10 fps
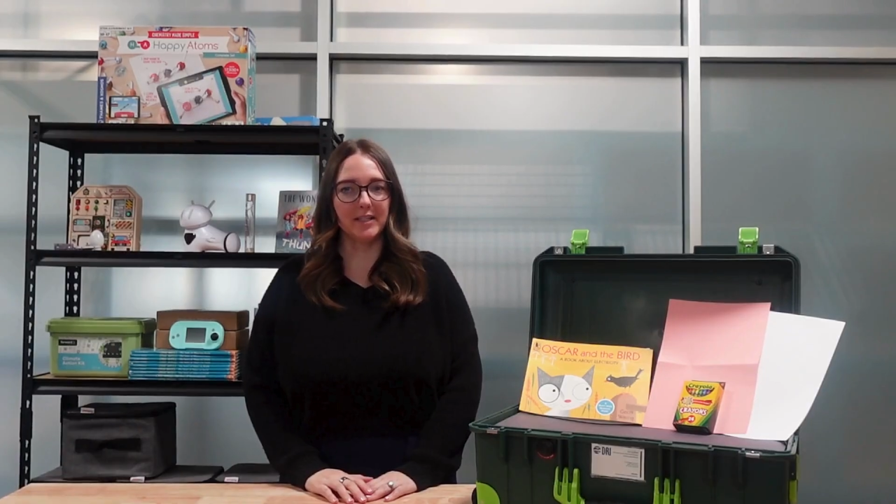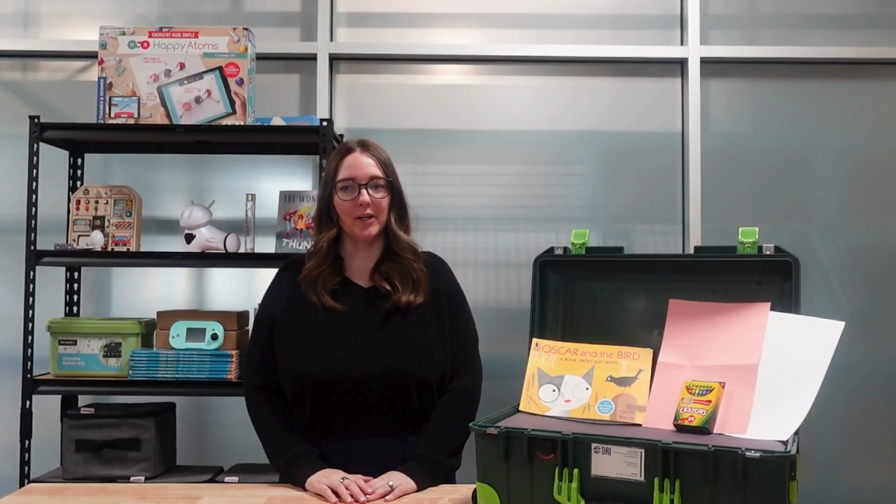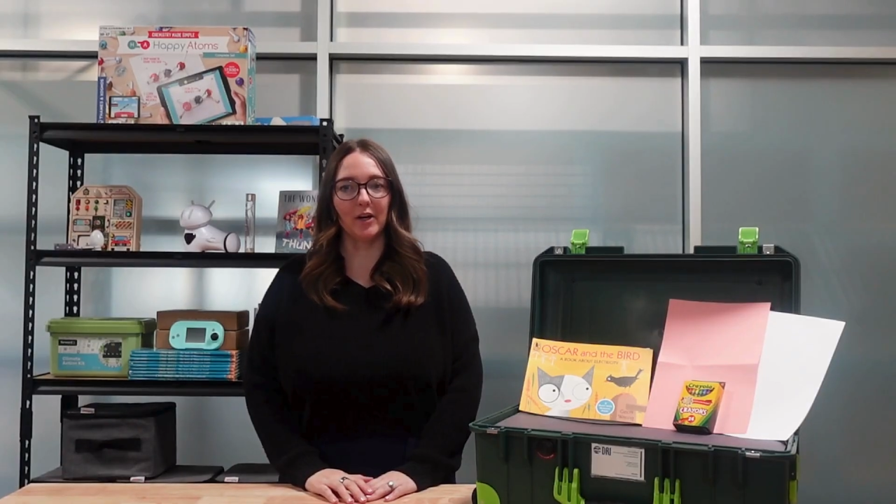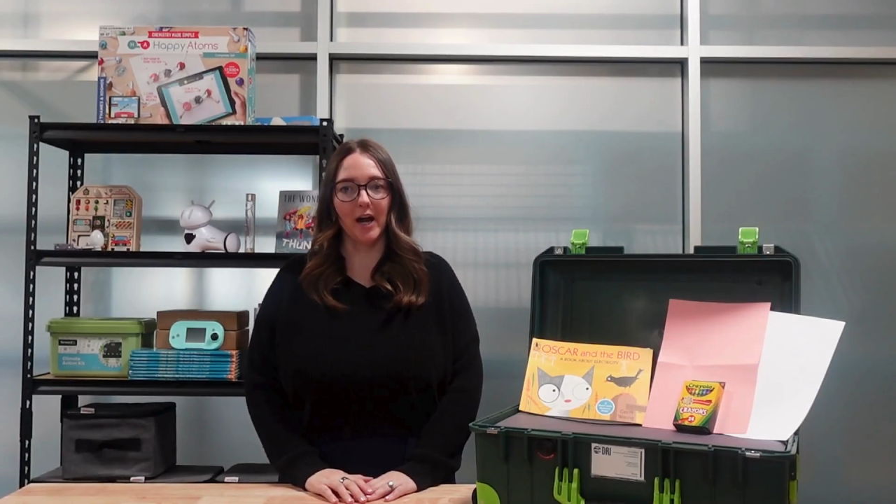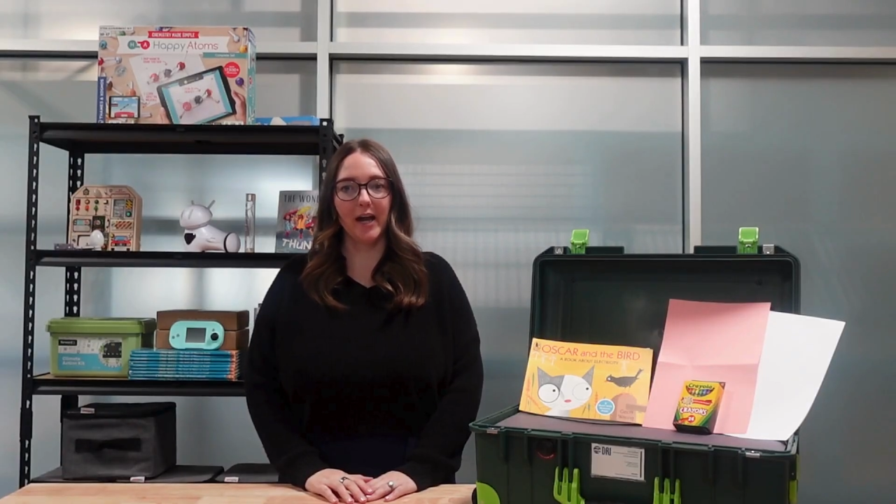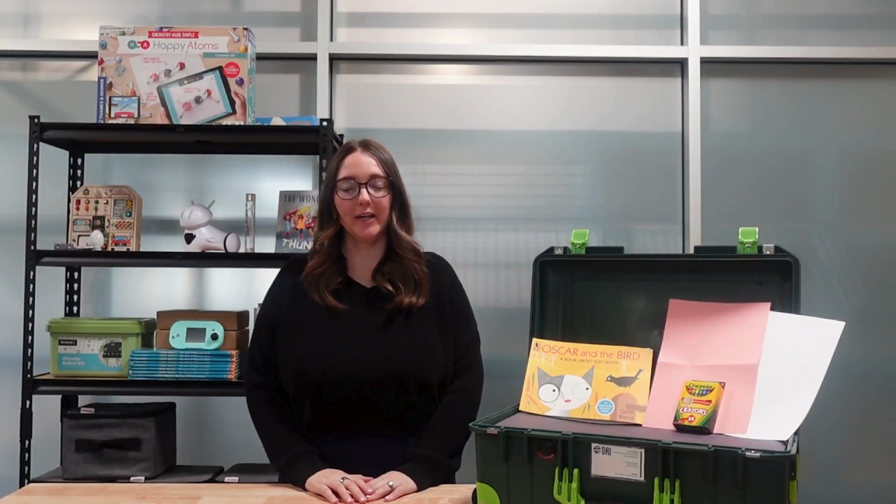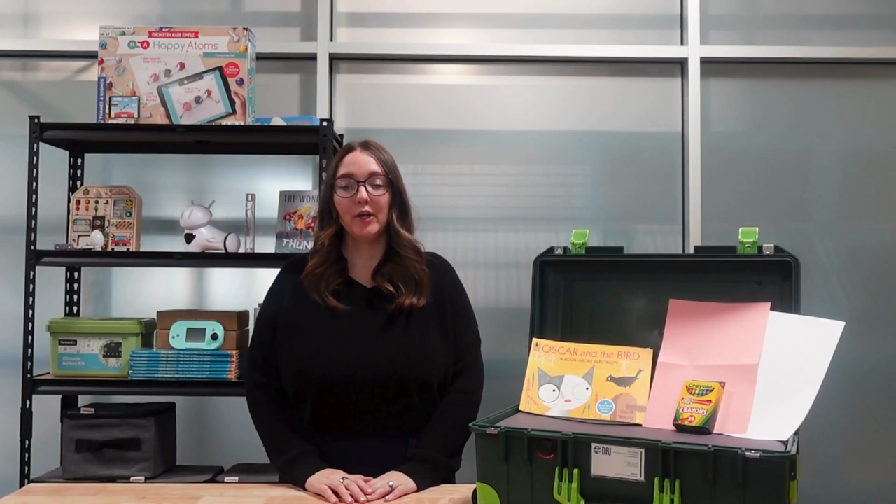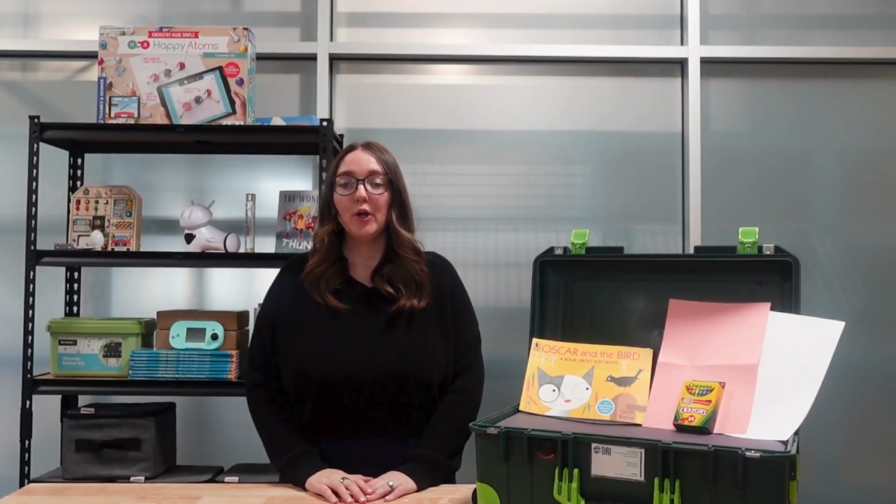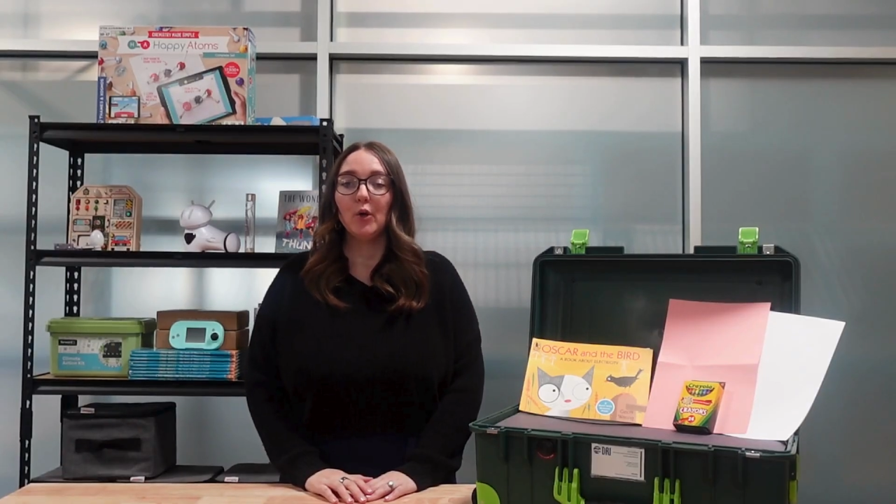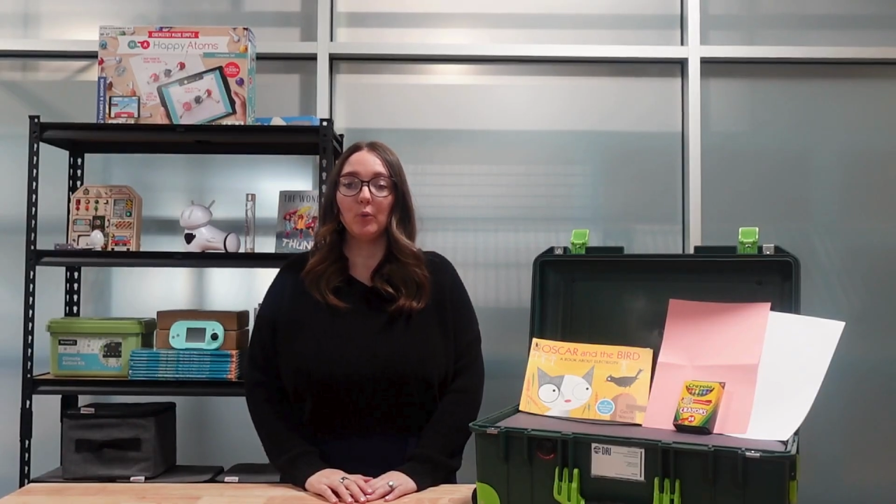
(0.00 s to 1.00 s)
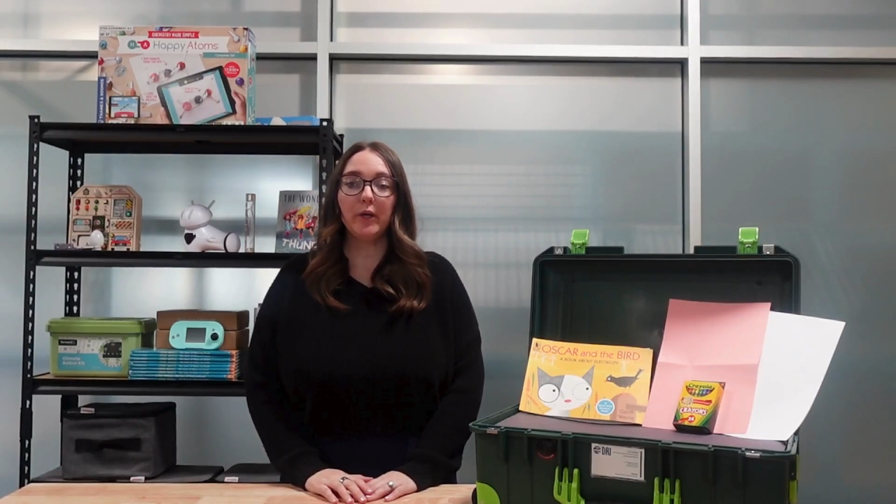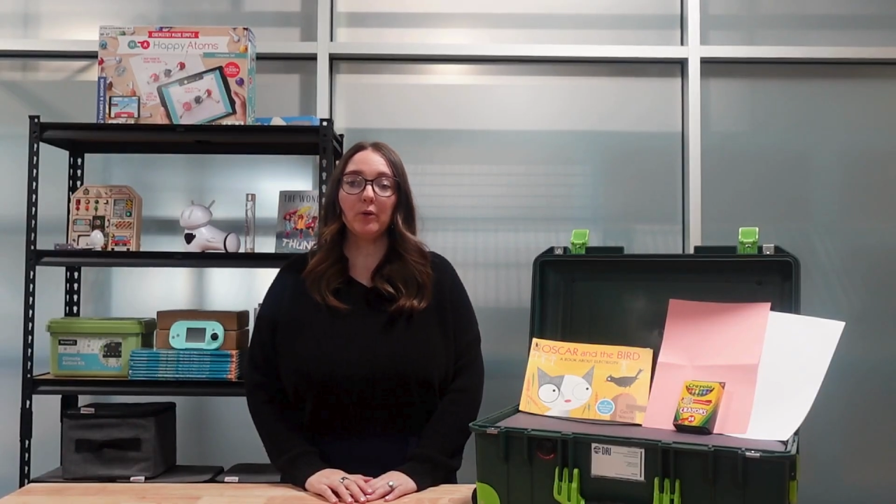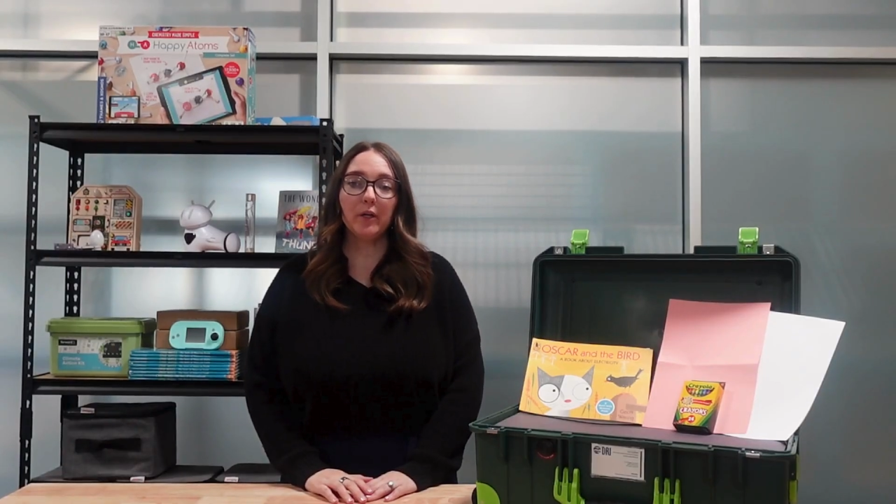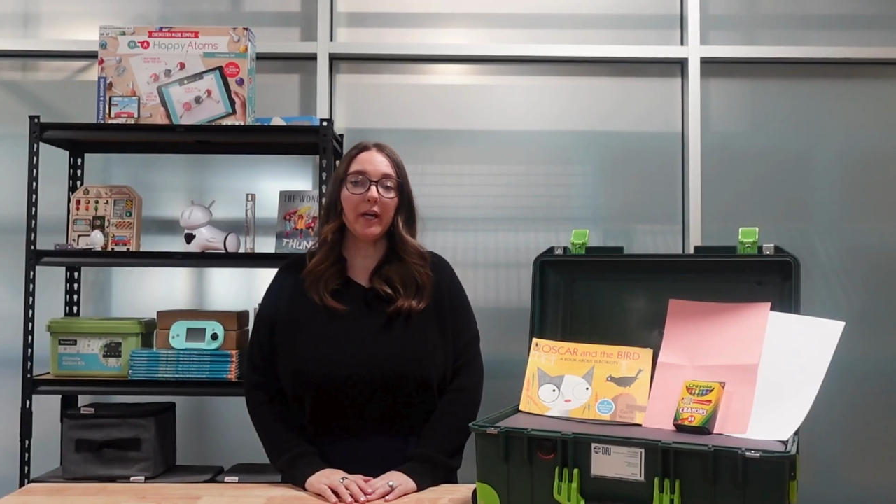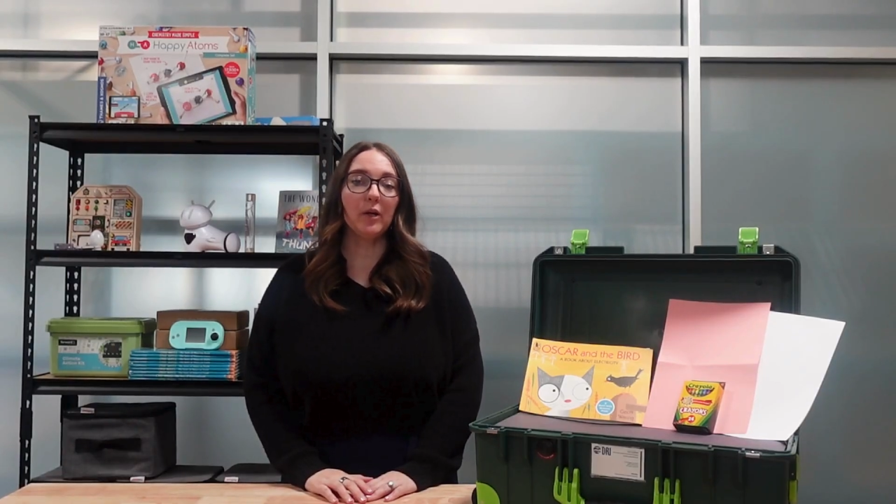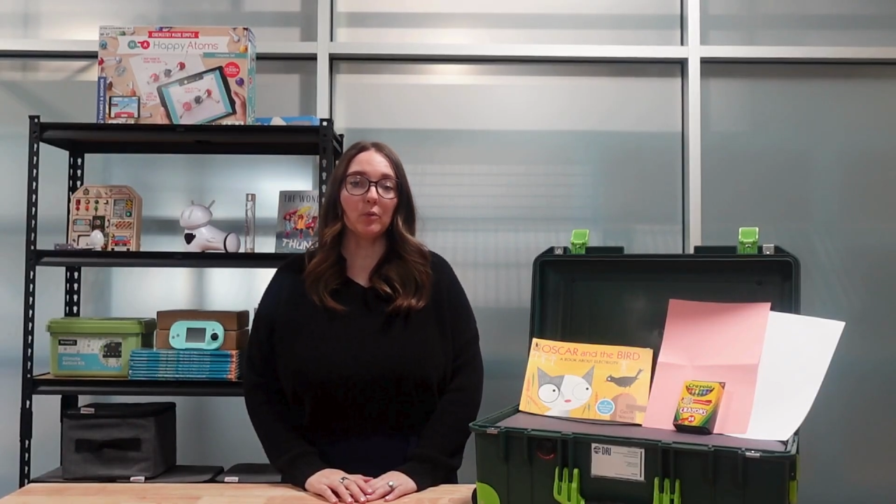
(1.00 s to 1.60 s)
DRI. We create